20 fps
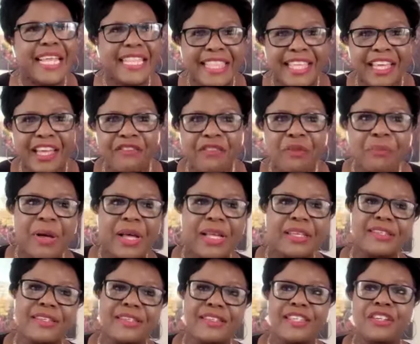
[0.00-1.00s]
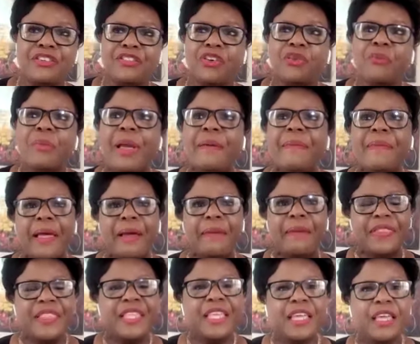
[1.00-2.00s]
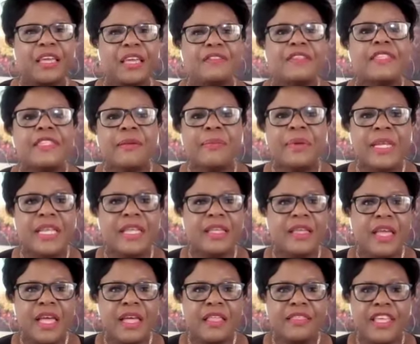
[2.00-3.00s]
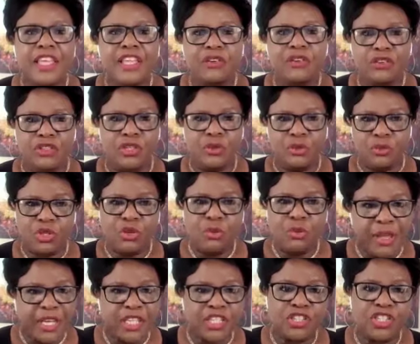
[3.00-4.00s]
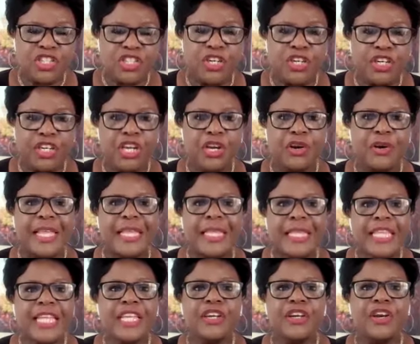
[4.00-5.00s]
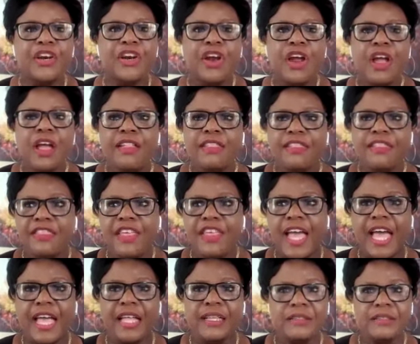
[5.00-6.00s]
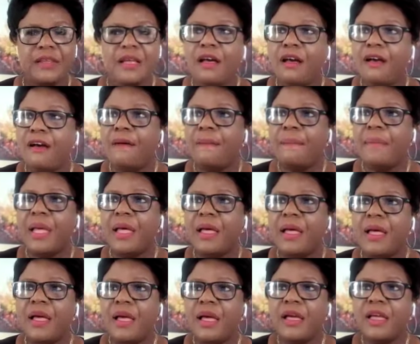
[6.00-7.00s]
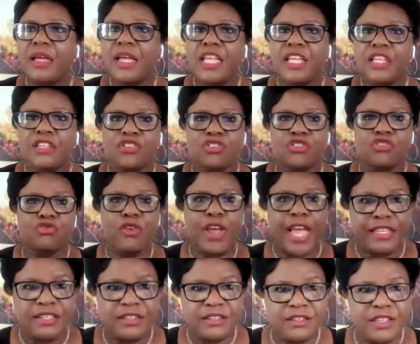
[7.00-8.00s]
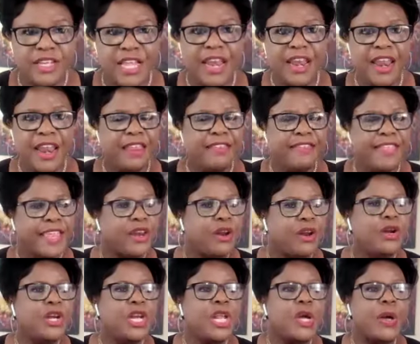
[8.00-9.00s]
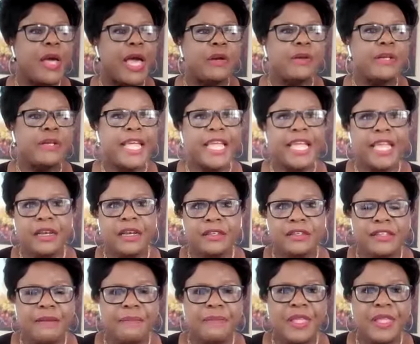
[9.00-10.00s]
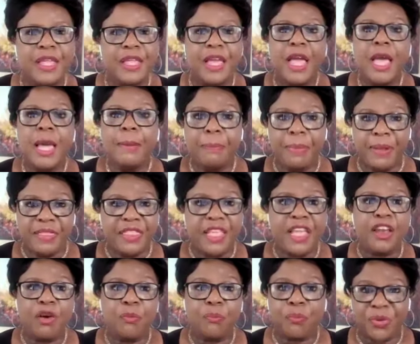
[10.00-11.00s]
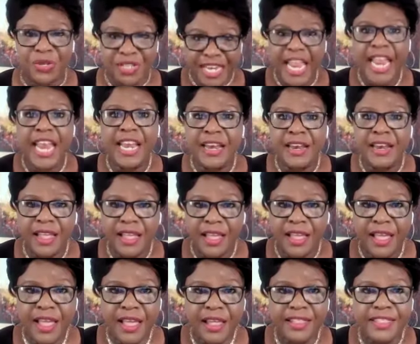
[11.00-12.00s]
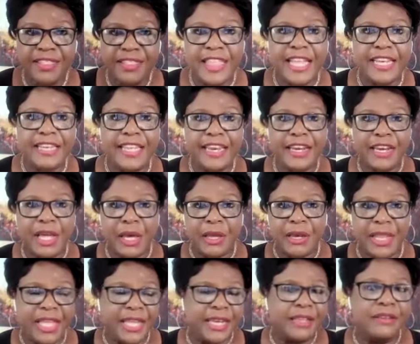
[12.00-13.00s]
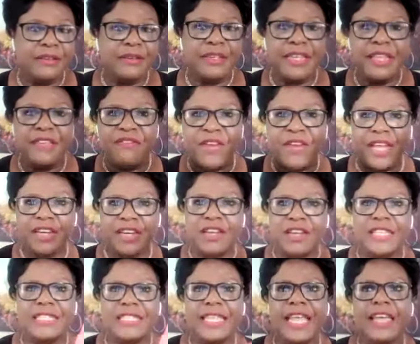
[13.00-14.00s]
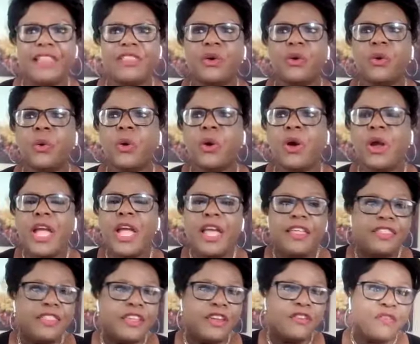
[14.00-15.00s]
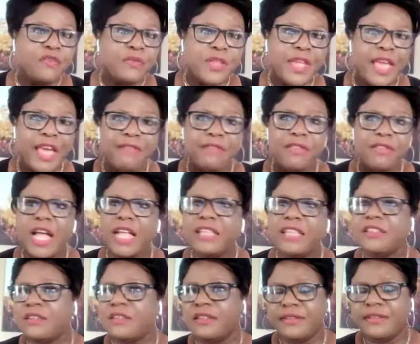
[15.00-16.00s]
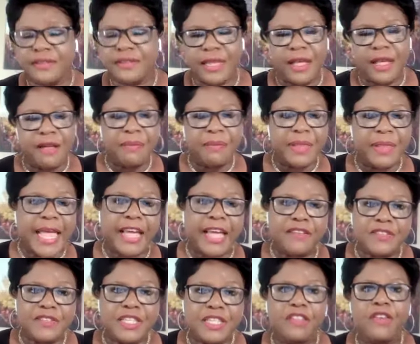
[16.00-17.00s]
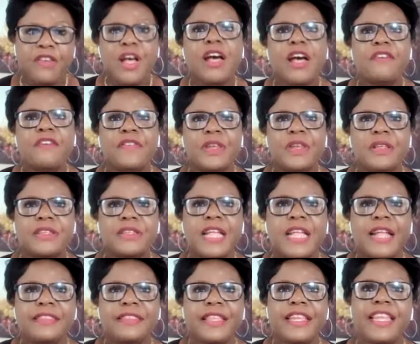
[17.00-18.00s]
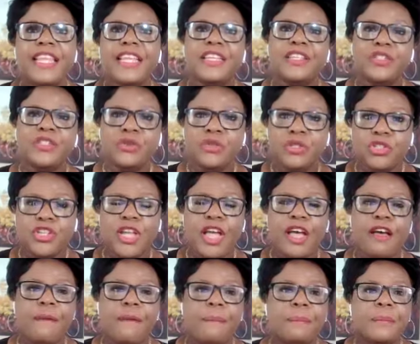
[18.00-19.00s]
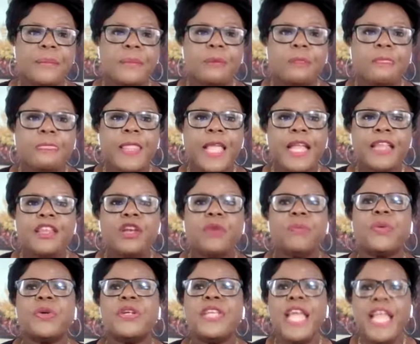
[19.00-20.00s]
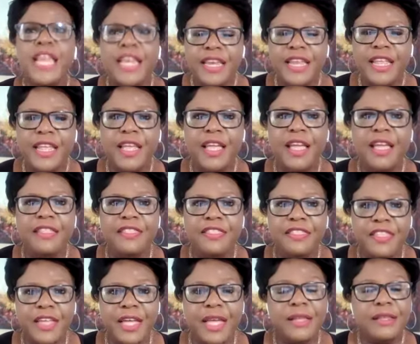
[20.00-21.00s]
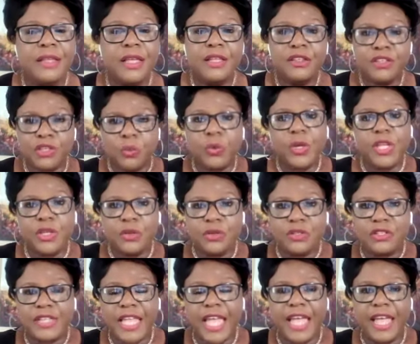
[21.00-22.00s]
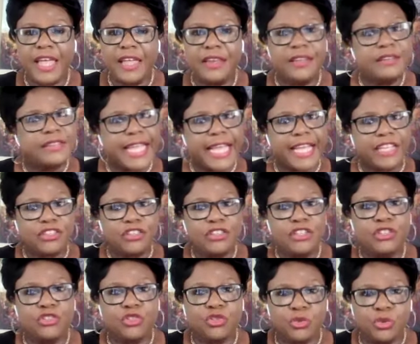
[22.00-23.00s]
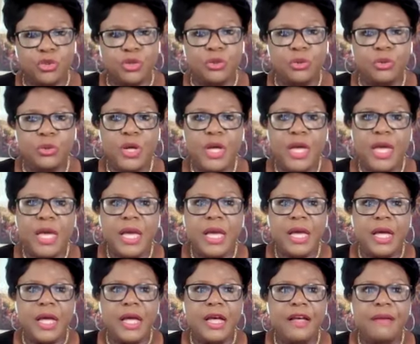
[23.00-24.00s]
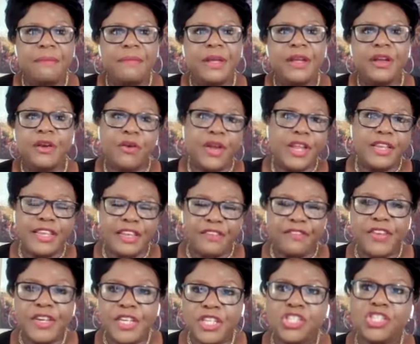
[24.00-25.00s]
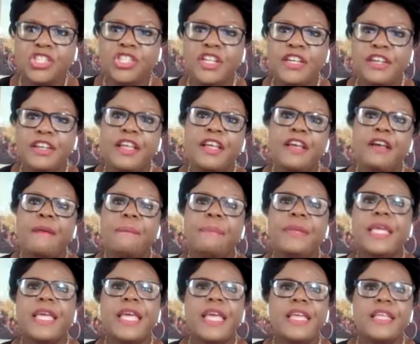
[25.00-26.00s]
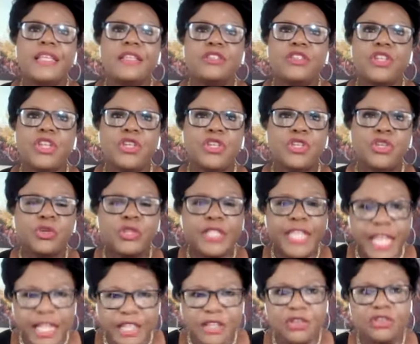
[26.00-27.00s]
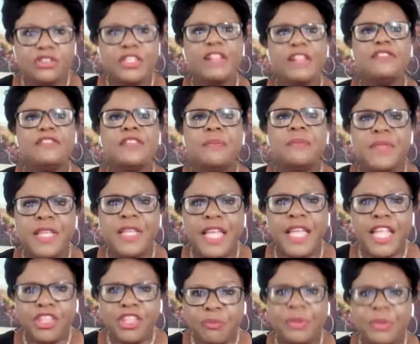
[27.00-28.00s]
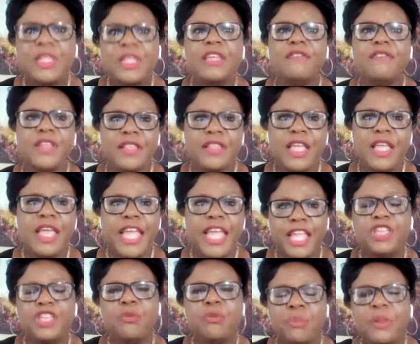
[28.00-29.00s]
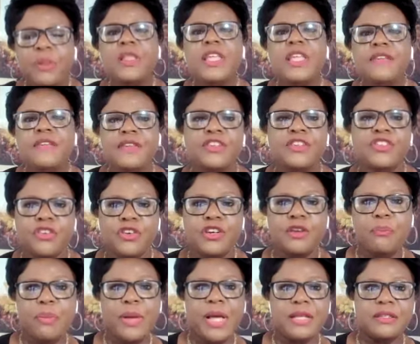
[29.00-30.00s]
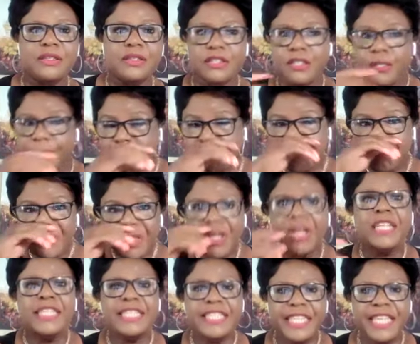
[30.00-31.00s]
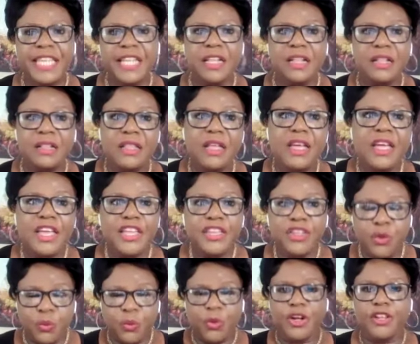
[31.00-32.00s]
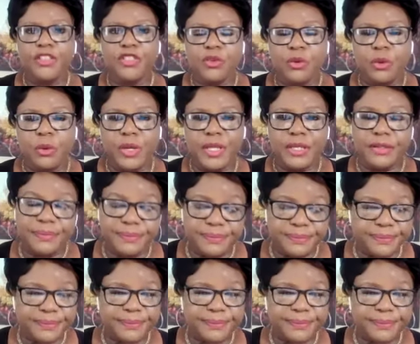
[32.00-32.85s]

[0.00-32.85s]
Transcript: when I think of imposter syndrome, I'm, I'm thinking of somebody that you, you, you mentioned earlier, a leader that um, uh, is stressed and, and they don't know how to handle something, but they're pretending that they know how to handle it and they've got it all together, or they they have lots of um, lack of self confidence that they can do the job, and they're pretending that. So what you said is actually true, um, a great definition because you tell yourself something and you believe it, and you believe that you're an imposter until you work through it.